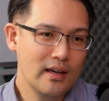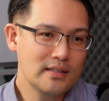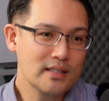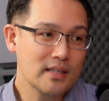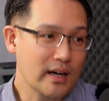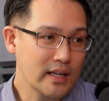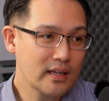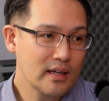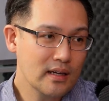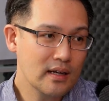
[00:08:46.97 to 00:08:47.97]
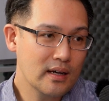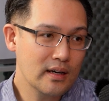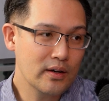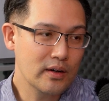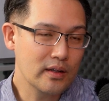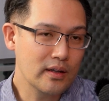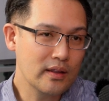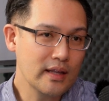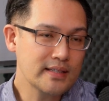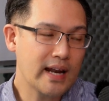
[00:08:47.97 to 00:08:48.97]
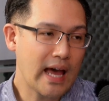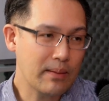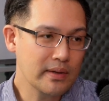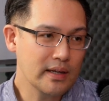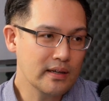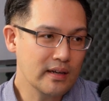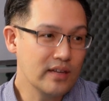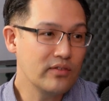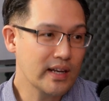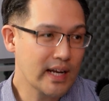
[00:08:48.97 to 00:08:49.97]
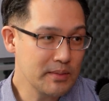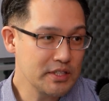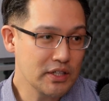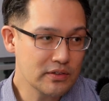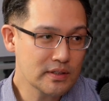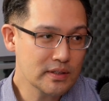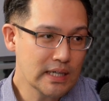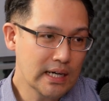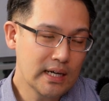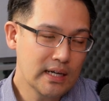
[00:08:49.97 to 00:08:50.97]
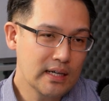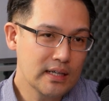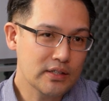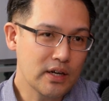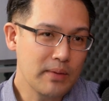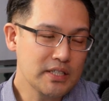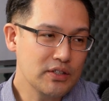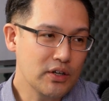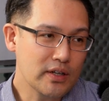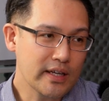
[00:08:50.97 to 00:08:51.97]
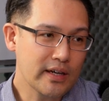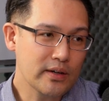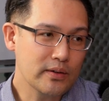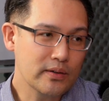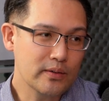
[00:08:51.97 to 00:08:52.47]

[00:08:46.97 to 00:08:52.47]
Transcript: It's exciting. Things that are happening in Vietnam in general. So I mentioned earlier